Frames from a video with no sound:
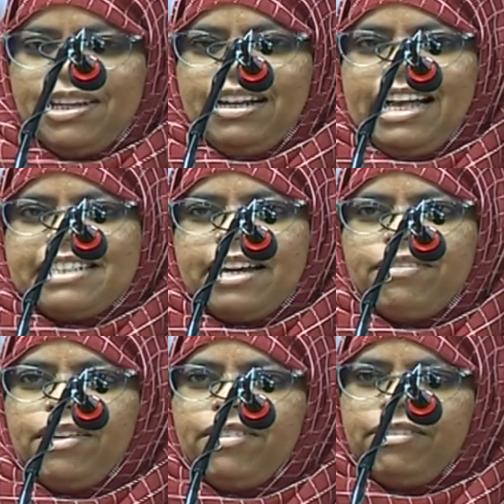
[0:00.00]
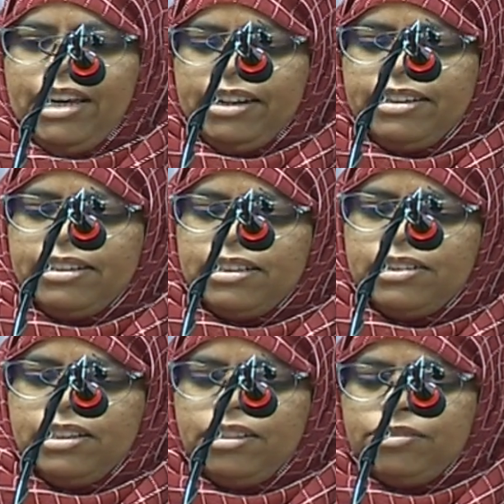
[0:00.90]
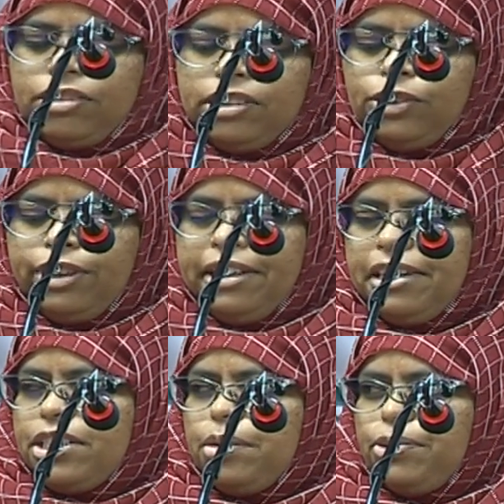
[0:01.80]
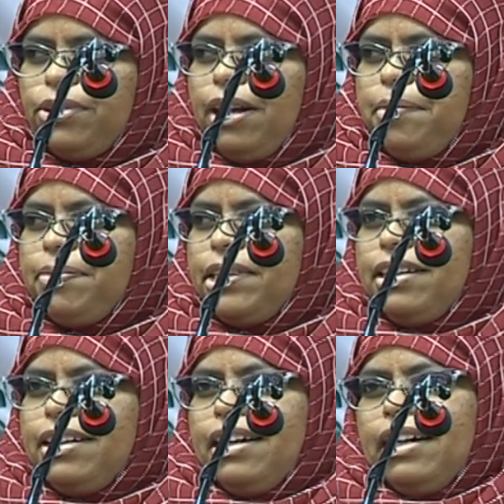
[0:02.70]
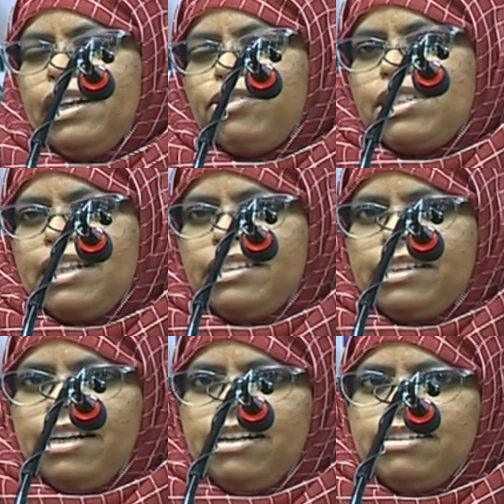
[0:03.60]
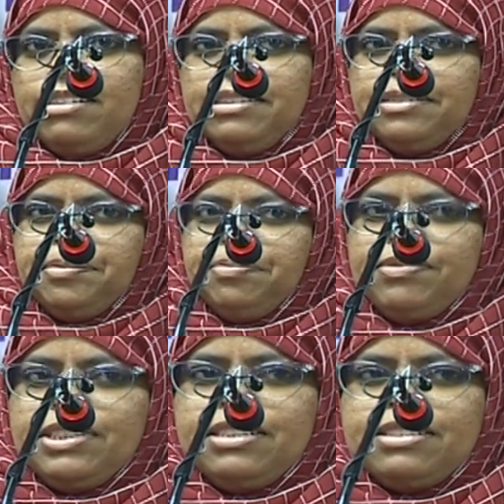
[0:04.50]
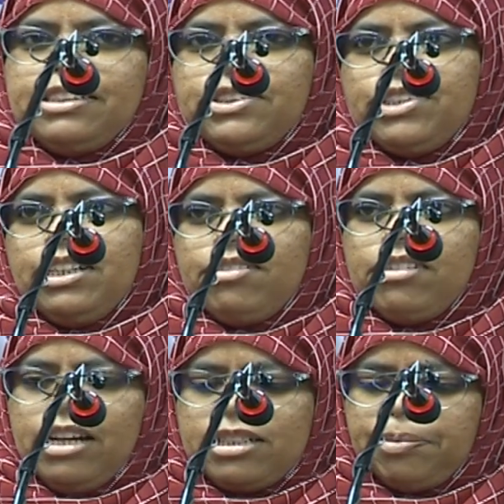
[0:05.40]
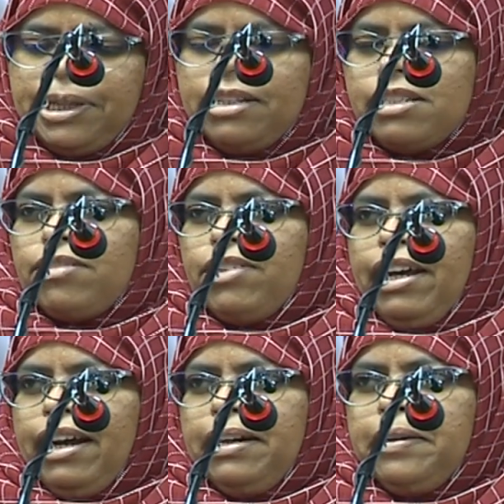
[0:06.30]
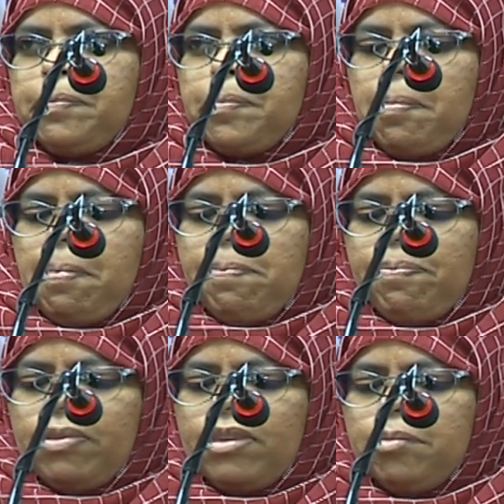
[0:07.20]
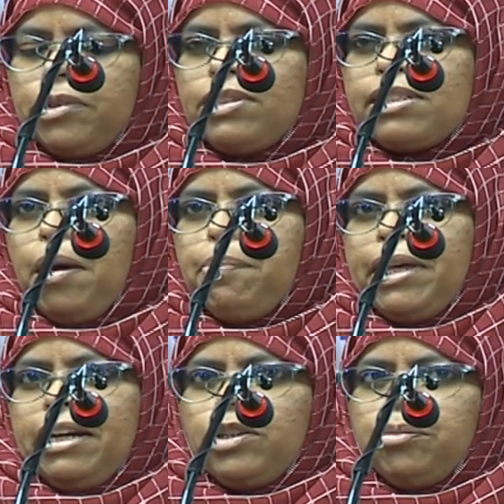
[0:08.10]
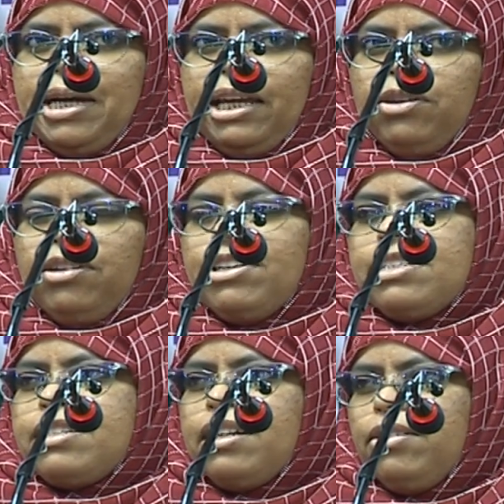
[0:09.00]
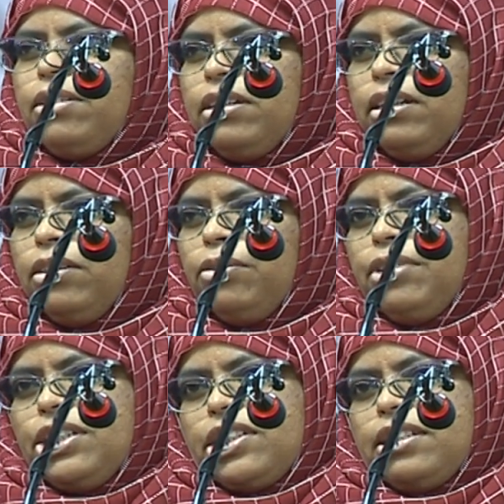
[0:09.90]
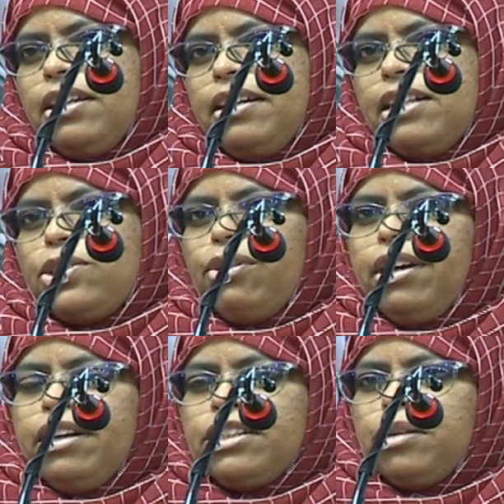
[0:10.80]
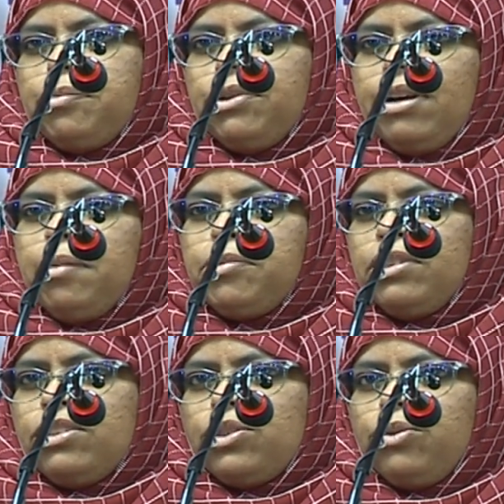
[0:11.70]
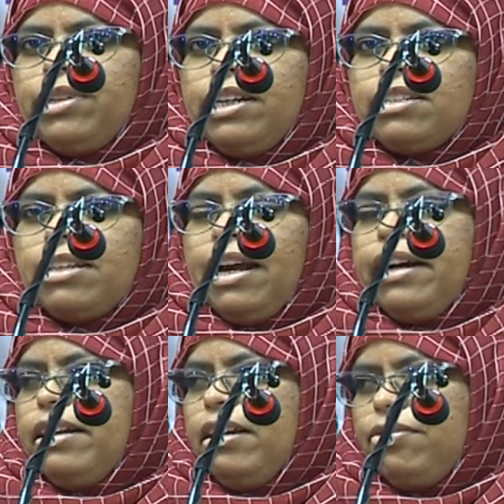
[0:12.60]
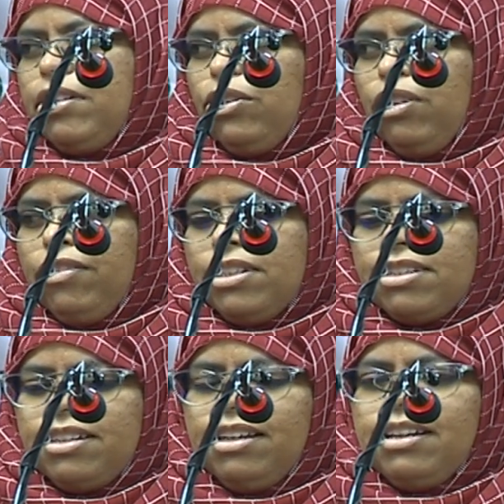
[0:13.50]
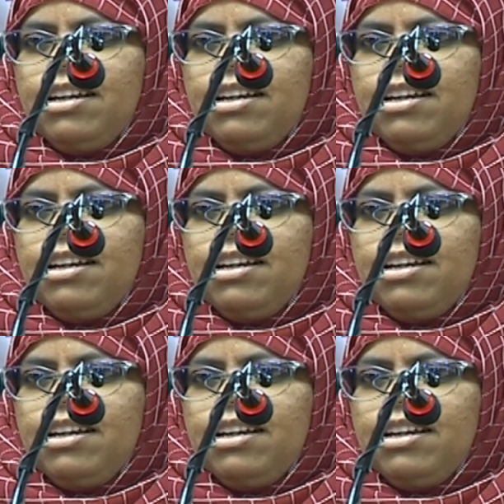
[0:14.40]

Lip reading: Last time when we were here for the orientation program, it was such a wonderful experience we had, because comparing to my university which does orientation program to the students at EFL University,